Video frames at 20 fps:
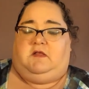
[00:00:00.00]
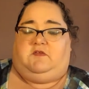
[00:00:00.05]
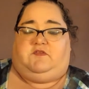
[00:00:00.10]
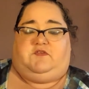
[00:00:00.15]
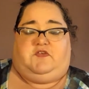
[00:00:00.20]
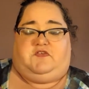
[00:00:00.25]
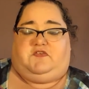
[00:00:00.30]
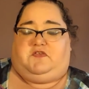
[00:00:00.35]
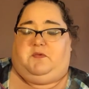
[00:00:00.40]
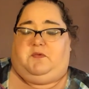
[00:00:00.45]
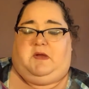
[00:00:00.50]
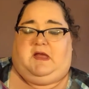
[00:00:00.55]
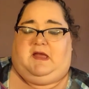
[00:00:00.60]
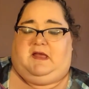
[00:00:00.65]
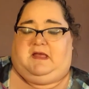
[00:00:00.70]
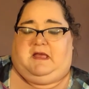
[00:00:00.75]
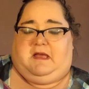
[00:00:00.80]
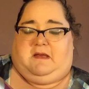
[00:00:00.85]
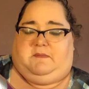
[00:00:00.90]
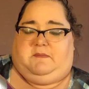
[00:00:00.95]
It's just the way I
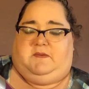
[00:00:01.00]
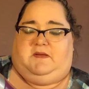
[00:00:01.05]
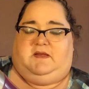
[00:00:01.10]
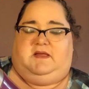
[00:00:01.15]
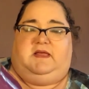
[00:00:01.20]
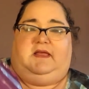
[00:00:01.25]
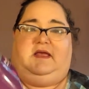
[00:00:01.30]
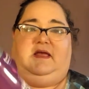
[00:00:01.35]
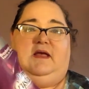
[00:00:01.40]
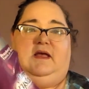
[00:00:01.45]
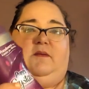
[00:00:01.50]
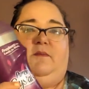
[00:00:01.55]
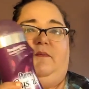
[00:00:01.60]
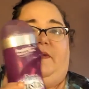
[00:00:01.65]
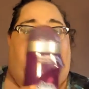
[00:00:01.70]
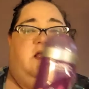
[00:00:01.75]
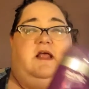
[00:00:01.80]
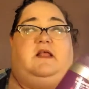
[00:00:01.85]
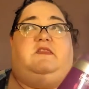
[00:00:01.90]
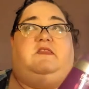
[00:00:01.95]
am.
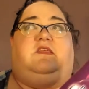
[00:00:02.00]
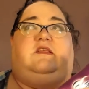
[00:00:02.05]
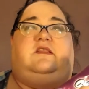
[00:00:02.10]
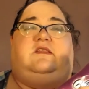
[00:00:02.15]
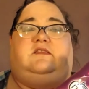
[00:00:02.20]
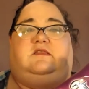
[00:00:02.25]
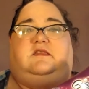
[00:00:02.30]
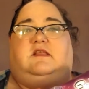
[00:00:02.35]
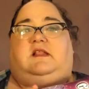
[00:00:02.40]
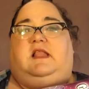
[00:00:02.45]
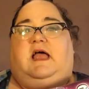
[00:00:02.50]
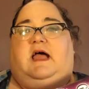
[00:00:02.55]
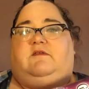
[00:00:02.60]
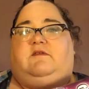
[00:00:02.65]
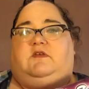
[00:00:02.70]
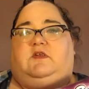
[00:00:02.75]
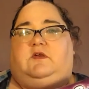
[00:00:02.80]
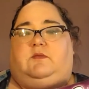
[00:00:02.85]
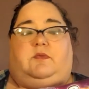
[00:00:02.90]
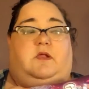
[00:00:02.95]
But the the
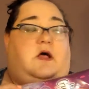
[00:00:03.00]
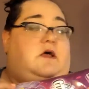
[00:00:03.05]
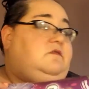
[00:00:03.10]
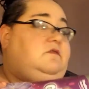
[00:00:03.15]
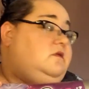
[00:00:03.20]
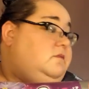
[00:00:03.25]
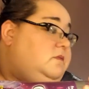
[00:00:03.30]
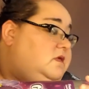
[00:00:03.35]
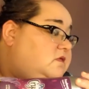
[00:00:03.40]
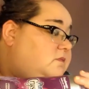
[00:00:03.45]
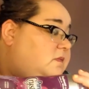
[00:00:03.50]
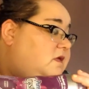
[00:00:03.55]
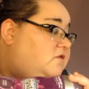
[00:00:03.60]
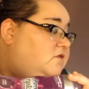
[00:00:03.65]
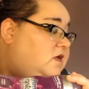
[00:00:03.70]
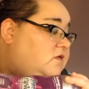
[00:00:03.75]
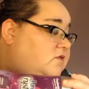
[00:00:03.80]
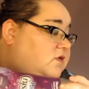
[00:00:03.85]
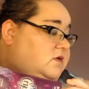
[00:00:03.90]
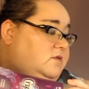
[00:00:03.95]
lavender blossom is my
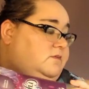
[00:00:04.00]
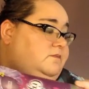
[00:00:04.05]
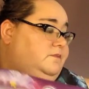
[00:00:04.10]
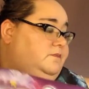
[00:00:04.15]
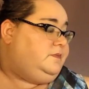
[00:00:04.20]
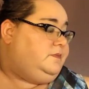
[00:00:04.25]
favorite.